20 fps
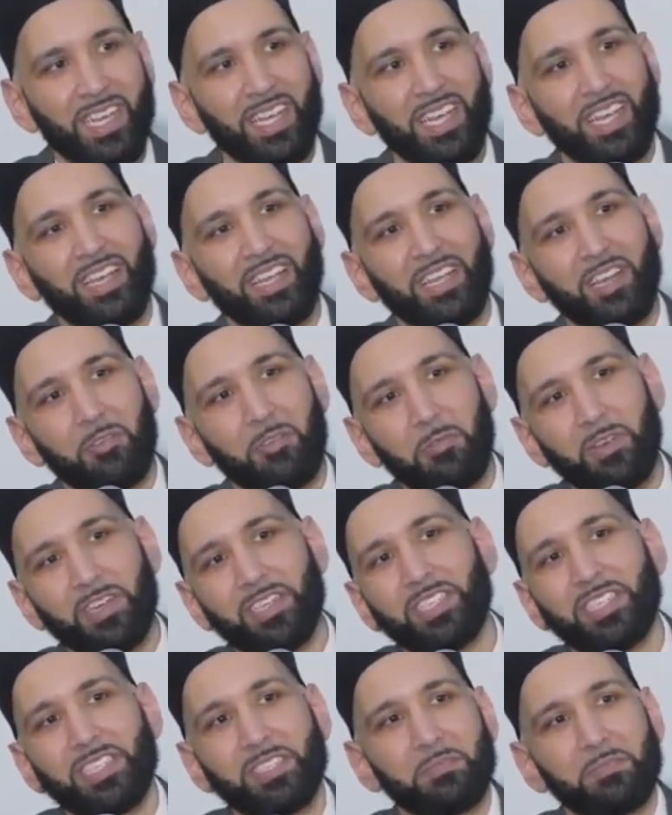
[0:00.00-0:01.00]
And, you know, what
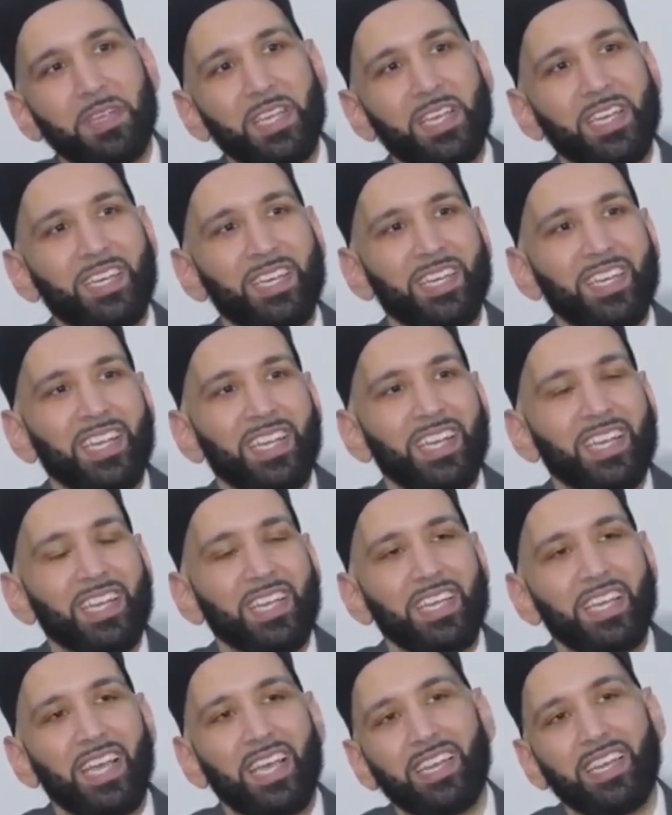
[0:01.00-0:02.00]
does this mean?
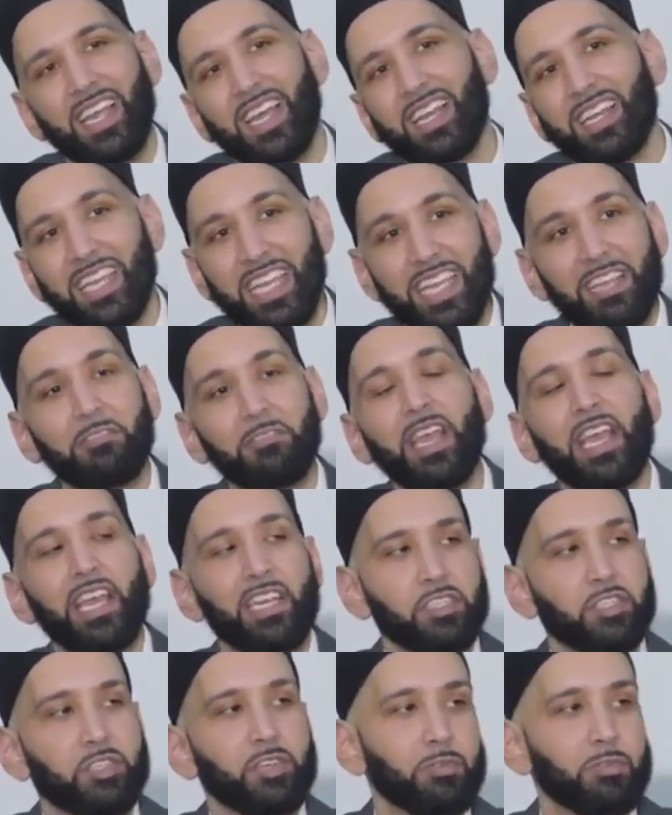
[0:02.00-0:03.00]
And he
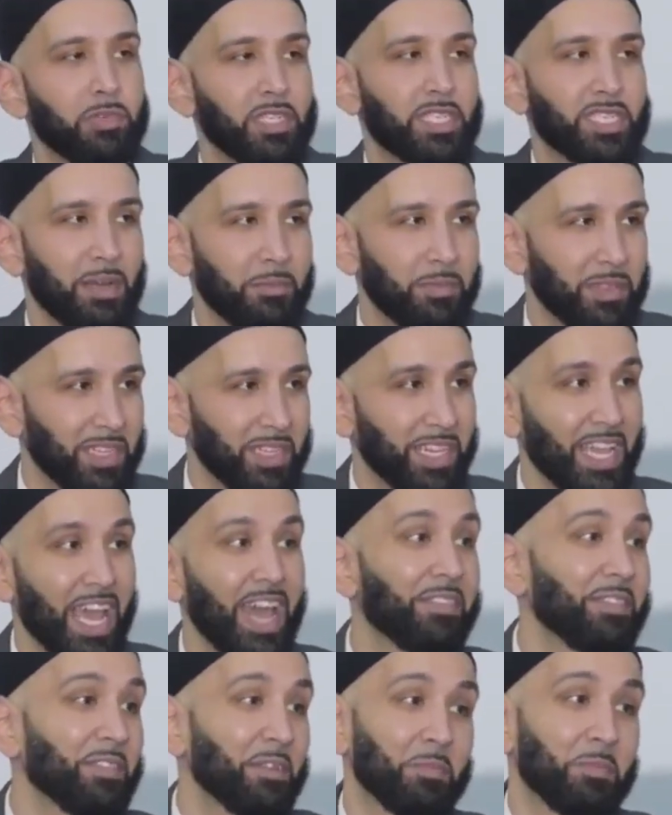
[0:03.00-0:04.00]
answered with something.
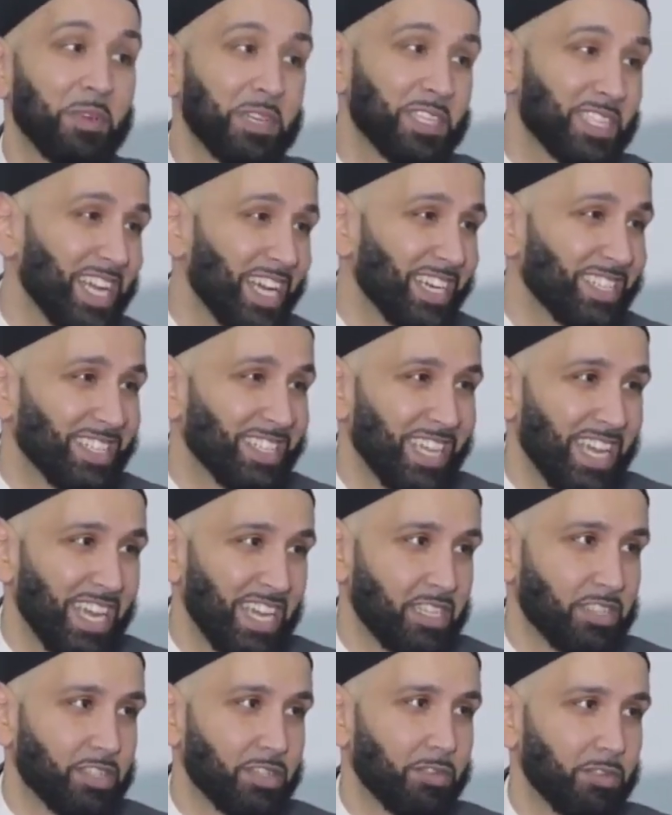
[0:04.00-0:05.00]
Catholic priest actually
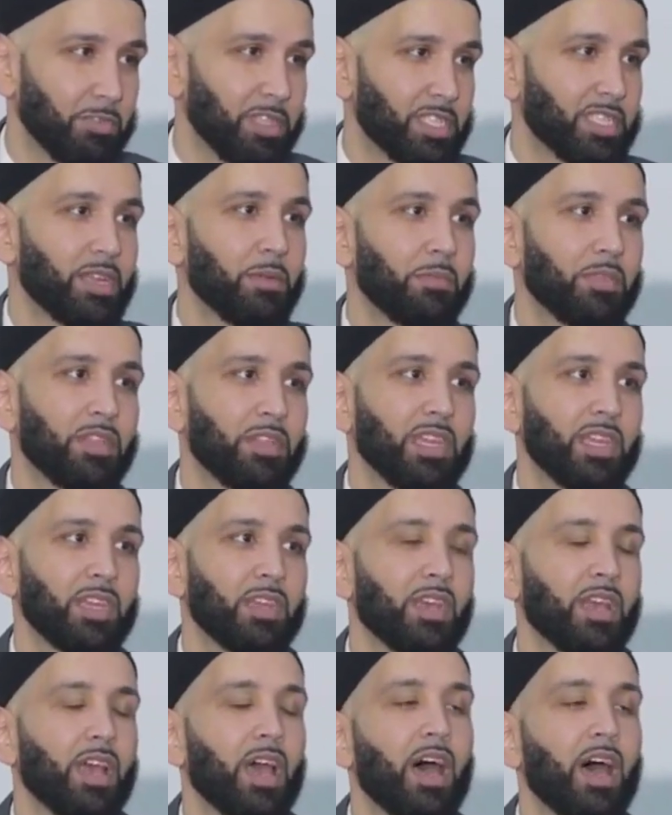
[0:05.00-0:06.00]
answered with something
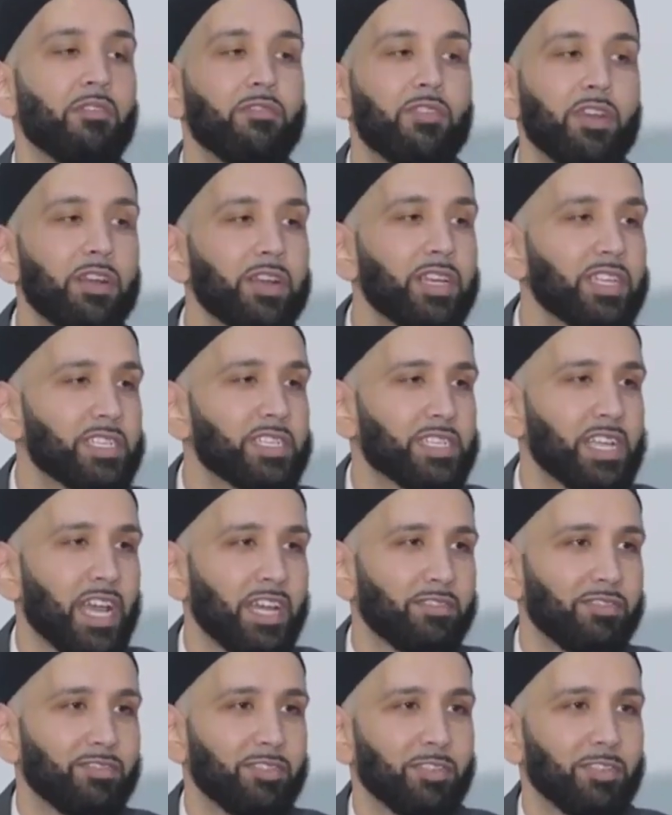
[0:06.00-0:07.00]
very
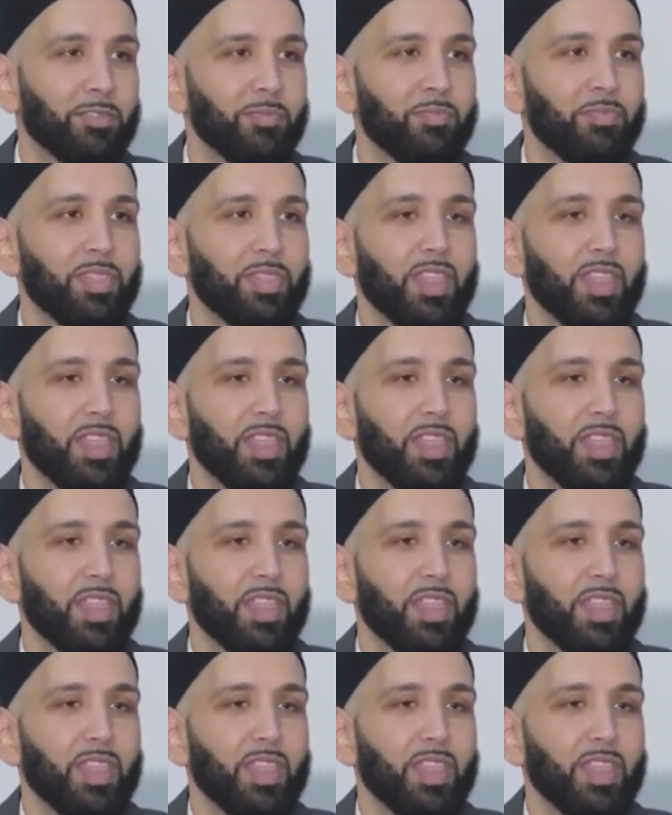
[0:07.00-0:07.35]
insightful.